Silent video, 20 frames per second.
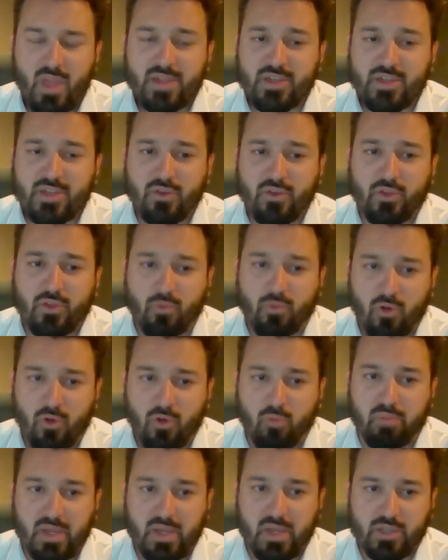So the
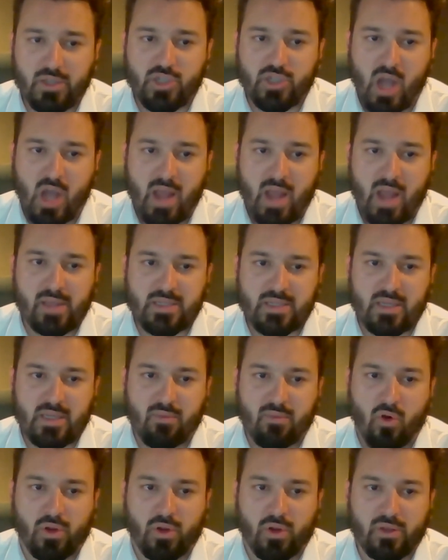real big giants in
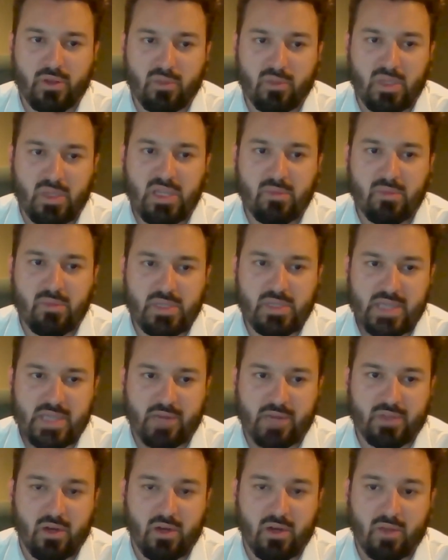the market, the behemoths
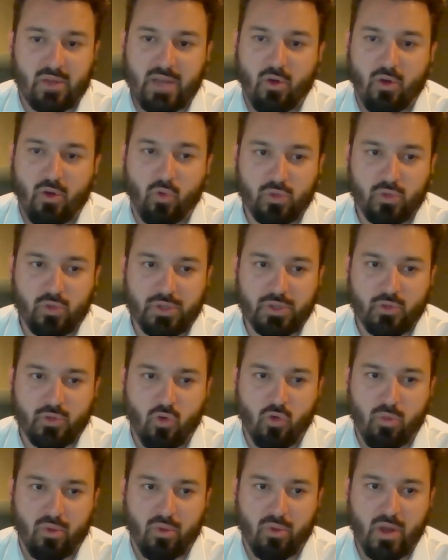out there like Olin
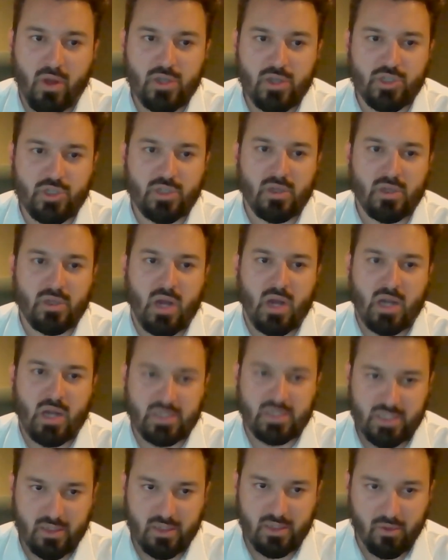Corporation,
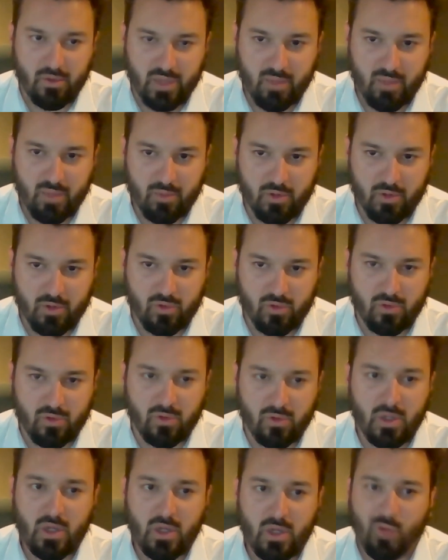Occidental
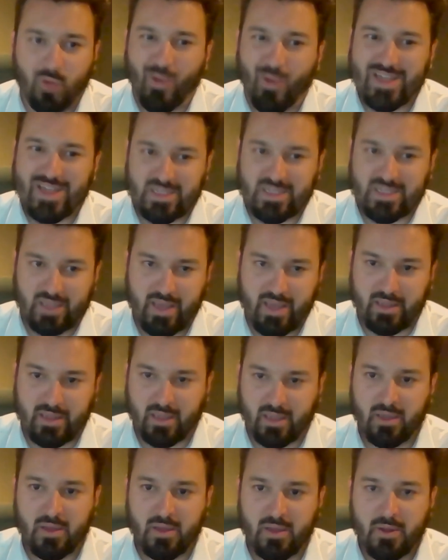Chemical,
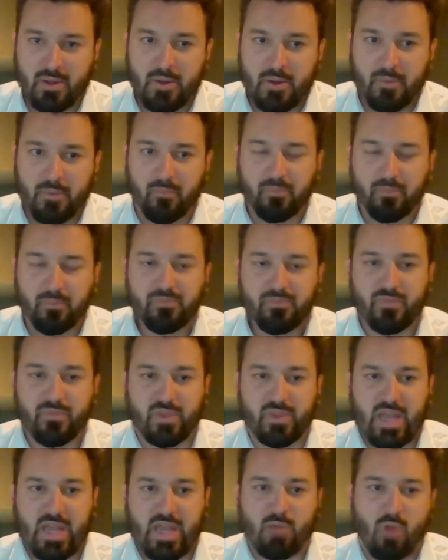Westlake,
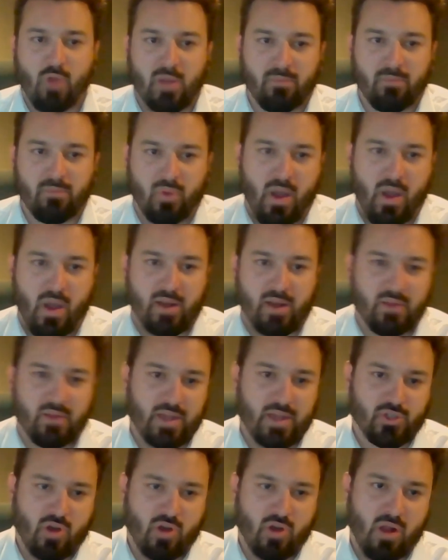they run brine
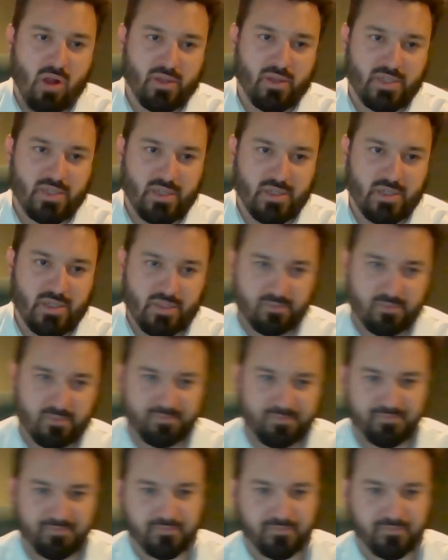electrolysis,